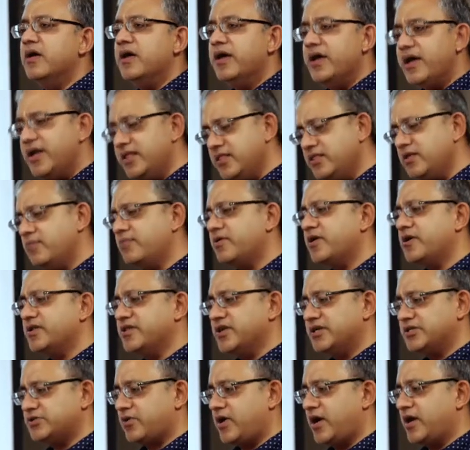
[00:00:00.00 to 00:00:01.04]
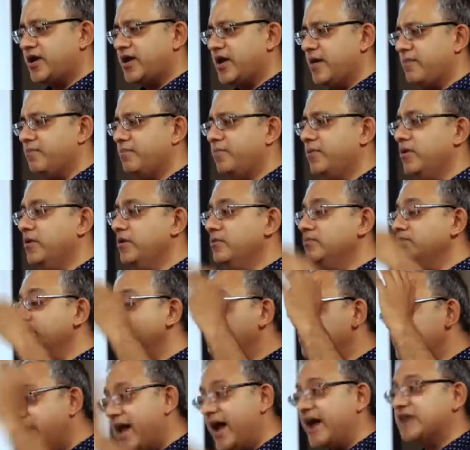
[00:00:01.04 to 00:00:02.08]
In the Brihadishwara temple,
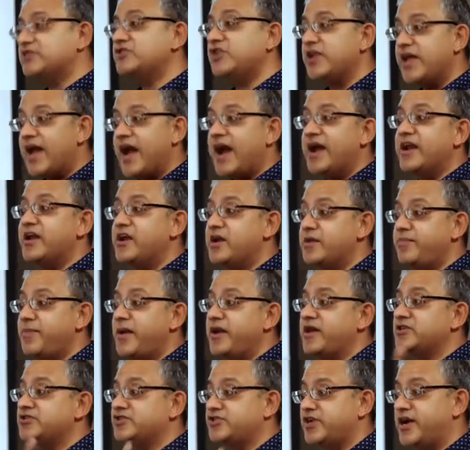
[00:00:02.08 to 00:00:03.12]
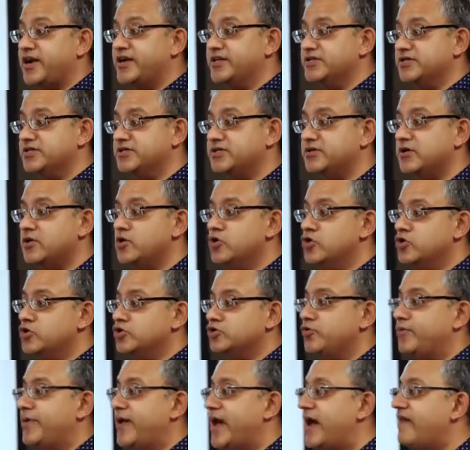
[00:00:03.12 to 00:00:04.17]
they actually had independent shrines.
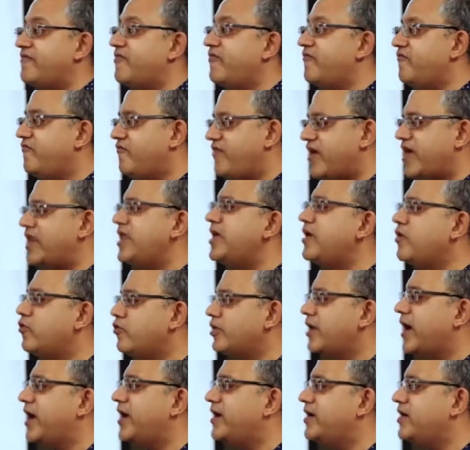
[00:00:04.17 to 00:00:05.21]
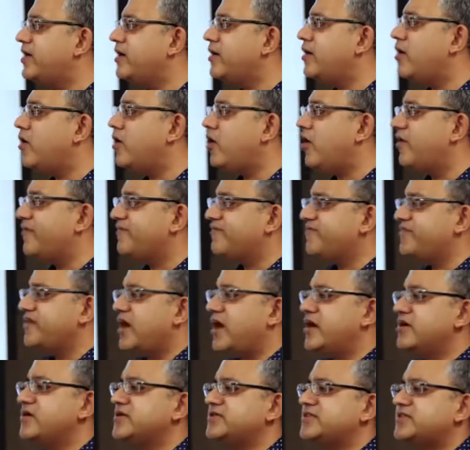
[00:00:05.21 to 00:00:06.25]
So we have a very good idea of the
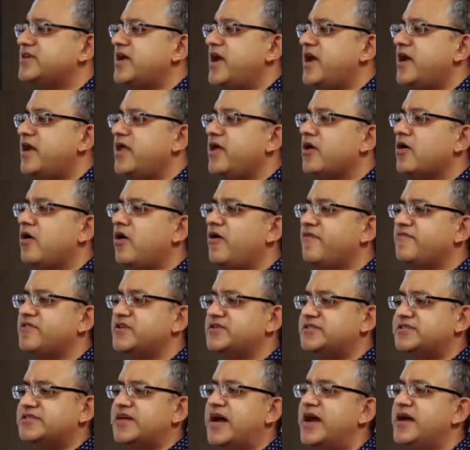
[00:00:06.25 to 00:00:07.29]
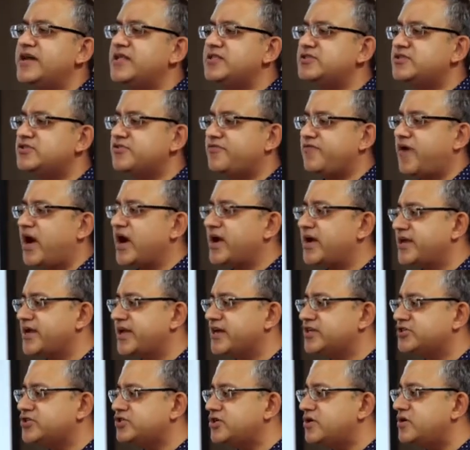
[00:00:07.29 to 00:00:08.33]
understanding of the science of
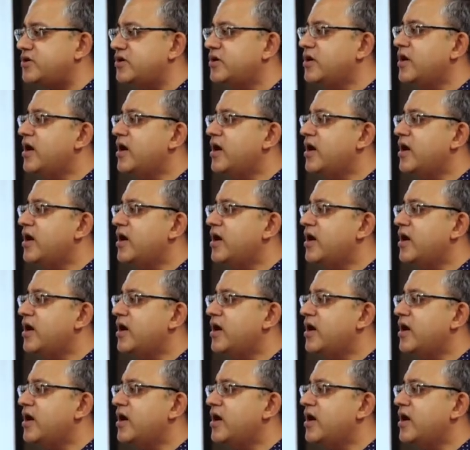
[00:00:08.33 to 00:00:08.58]
architecture.